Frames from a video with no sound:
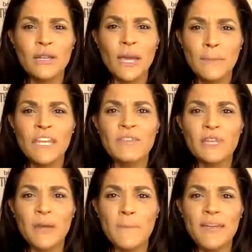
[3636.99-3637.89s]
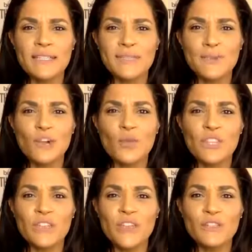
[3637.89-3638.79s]
I might even come back tomorrow with
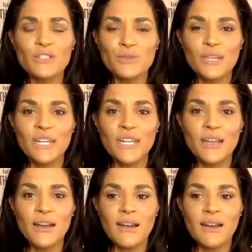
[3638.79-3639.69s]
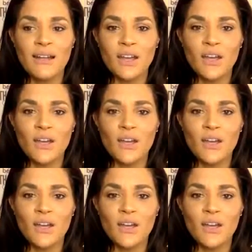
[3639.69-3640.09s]
another training on